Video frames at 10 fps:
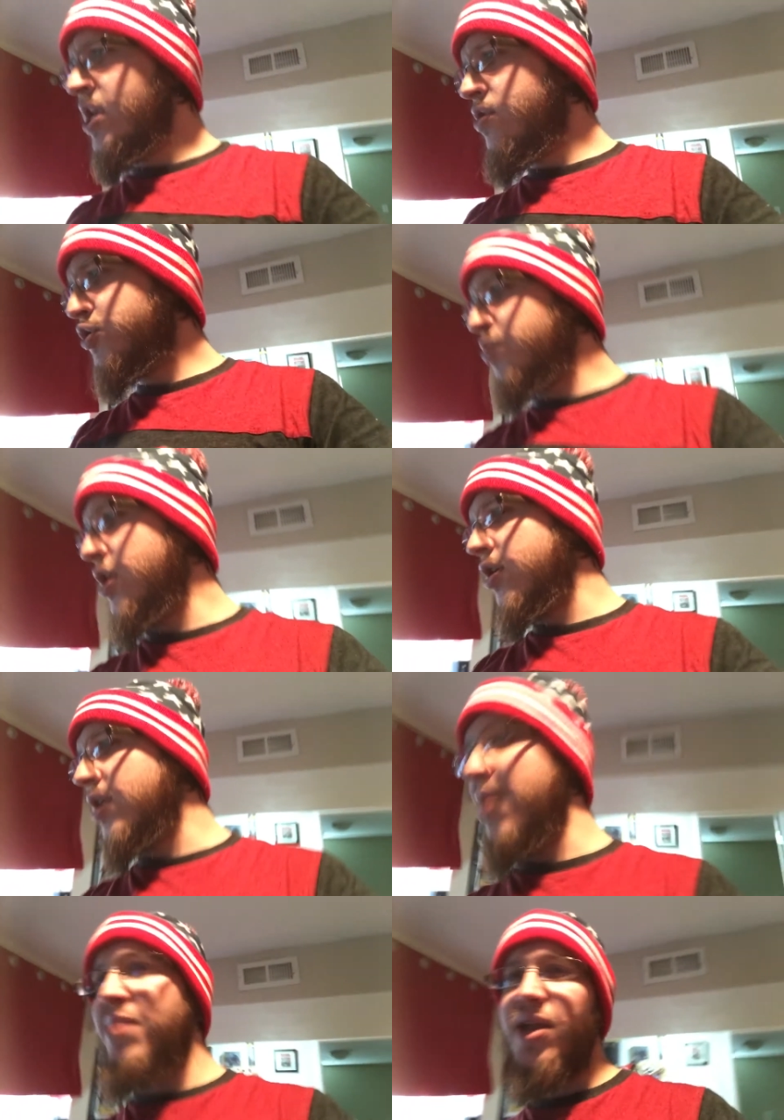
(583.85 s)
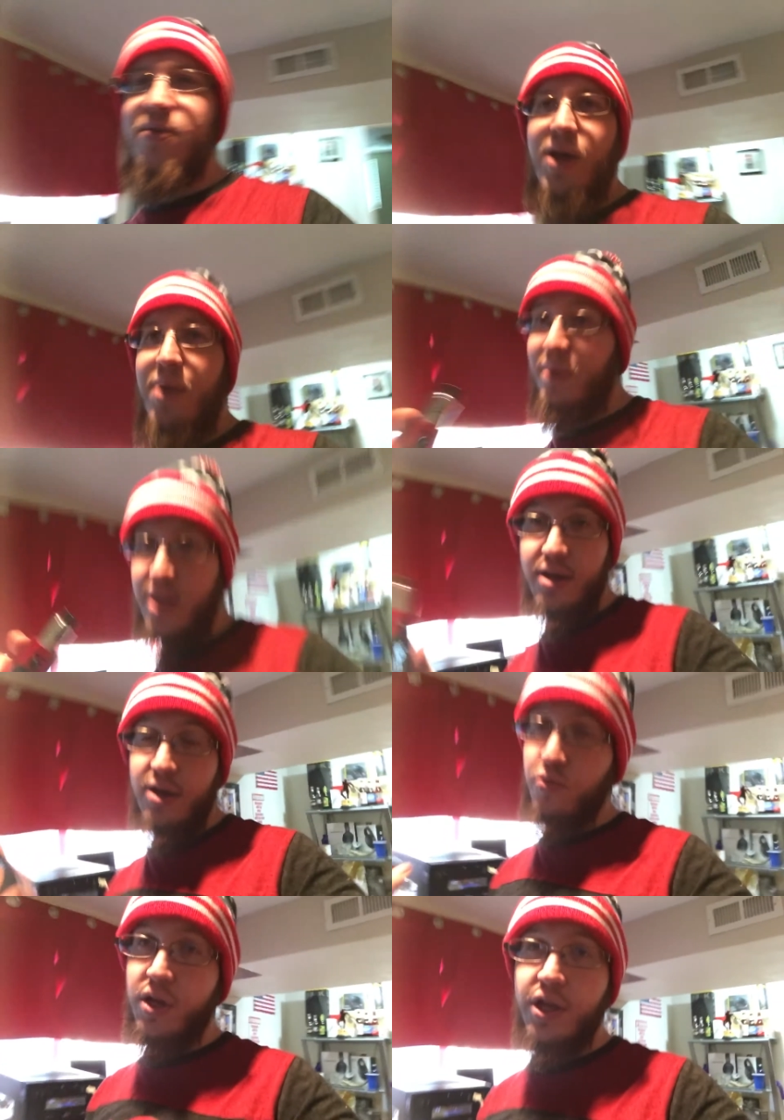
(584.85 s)
It's pretty good. I met, I made
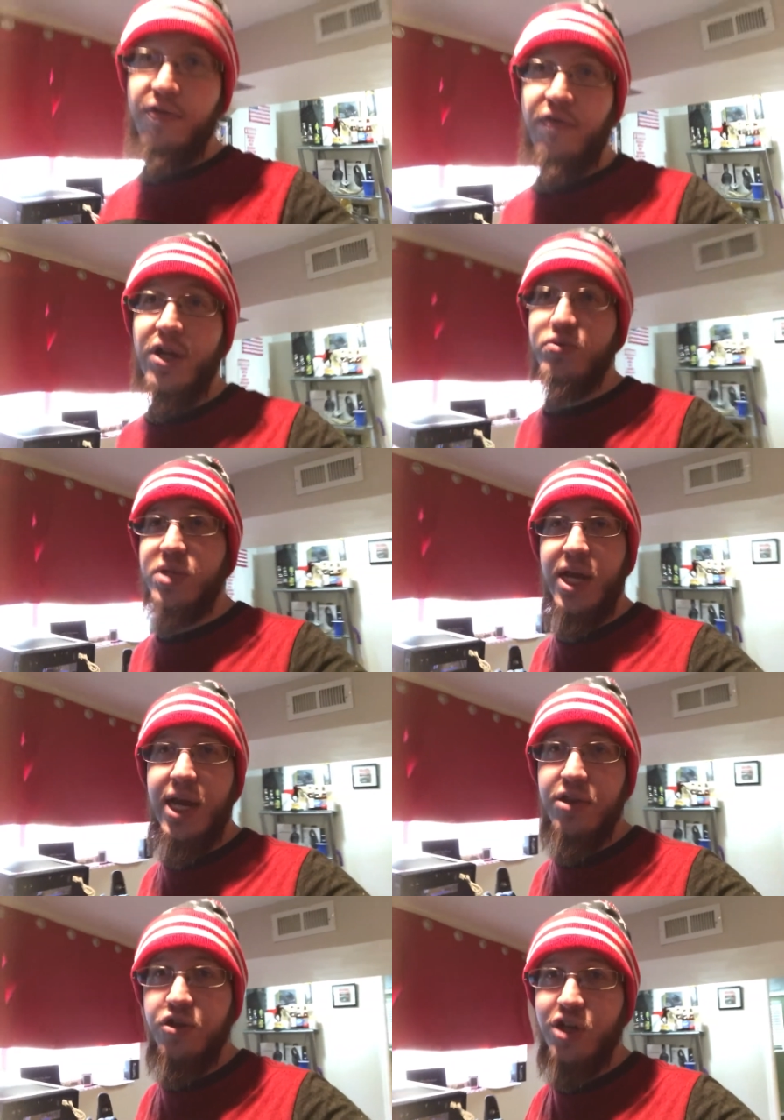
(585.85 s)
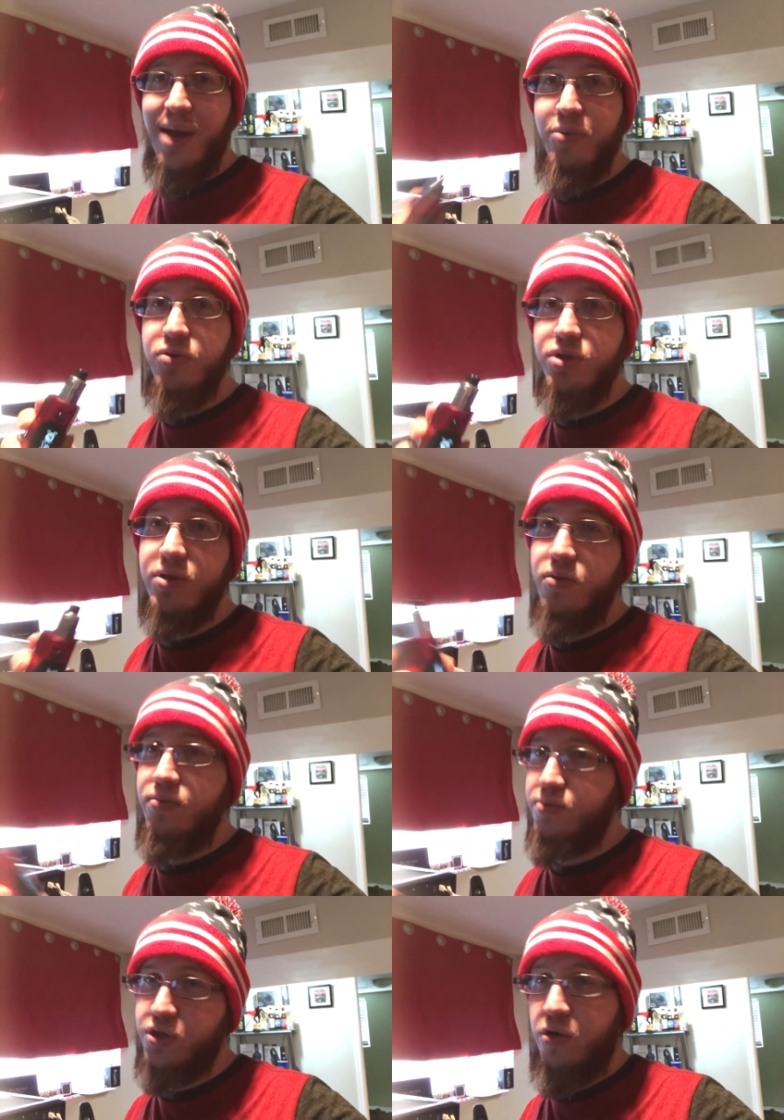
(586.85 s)
uh, really good friends with the guy at the shop who,
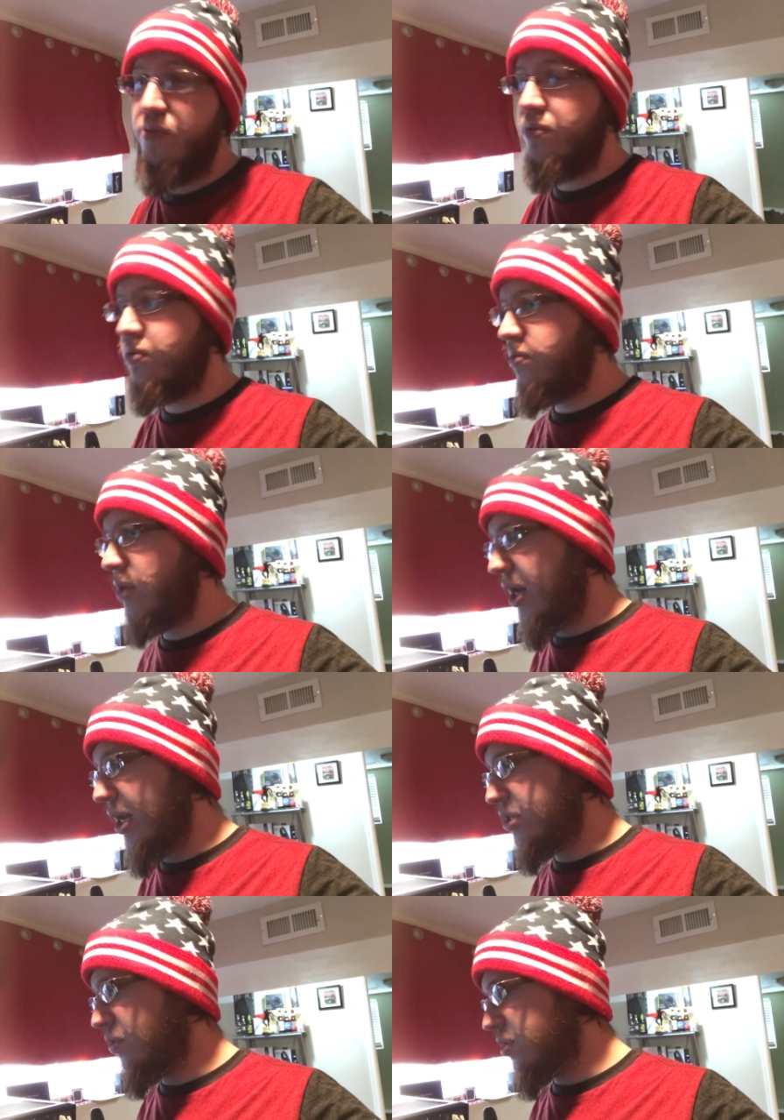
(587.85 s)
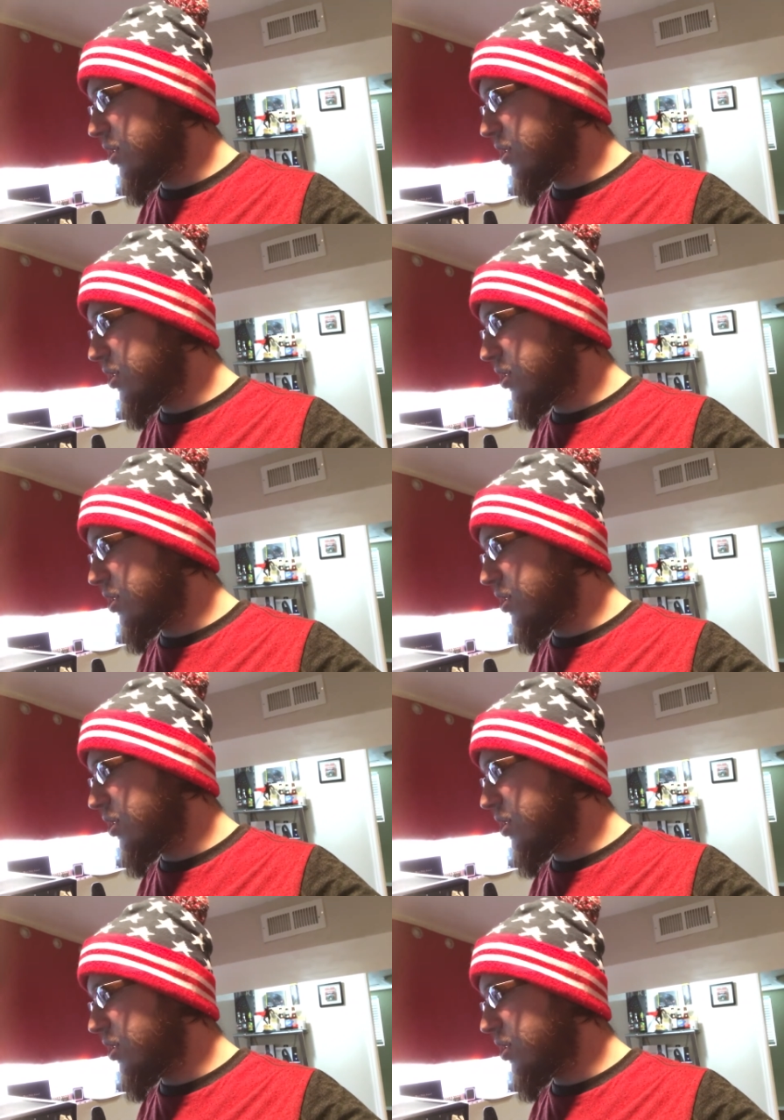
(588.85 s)
who sold uh, sold